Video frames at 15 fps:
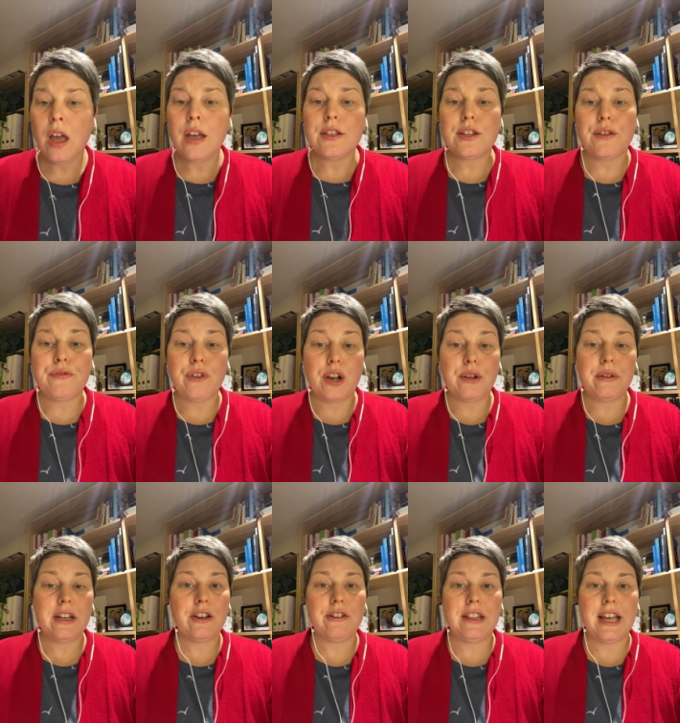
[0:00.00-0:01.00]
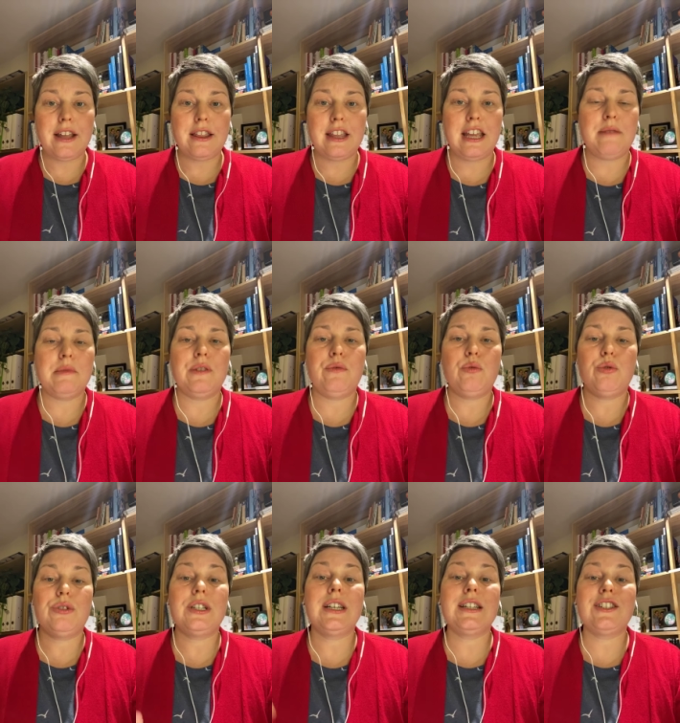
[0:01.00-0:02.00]
So following on that theme of
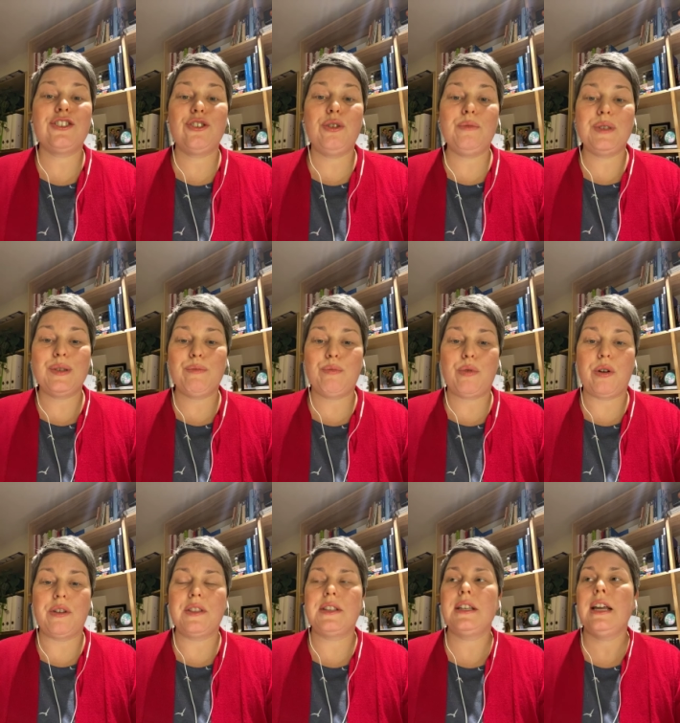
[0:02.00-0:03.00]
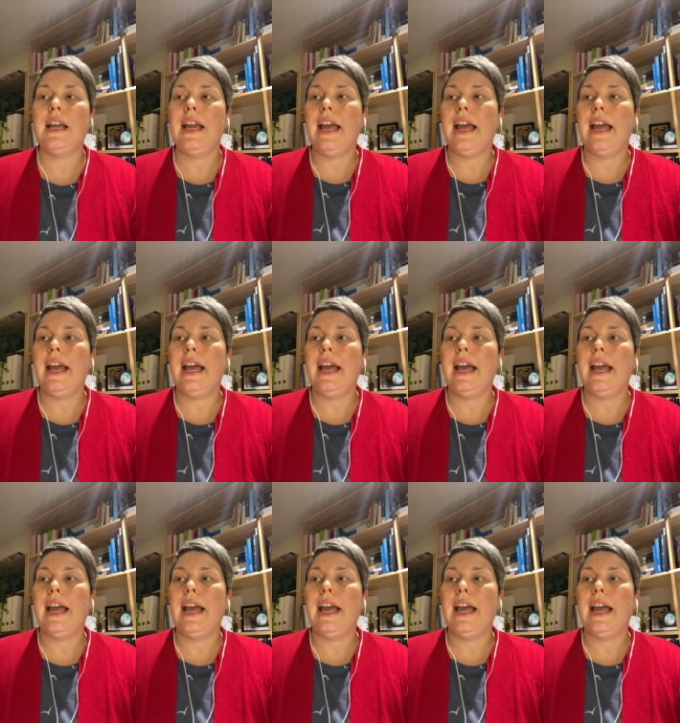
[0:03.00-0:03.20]
water, soups and broths.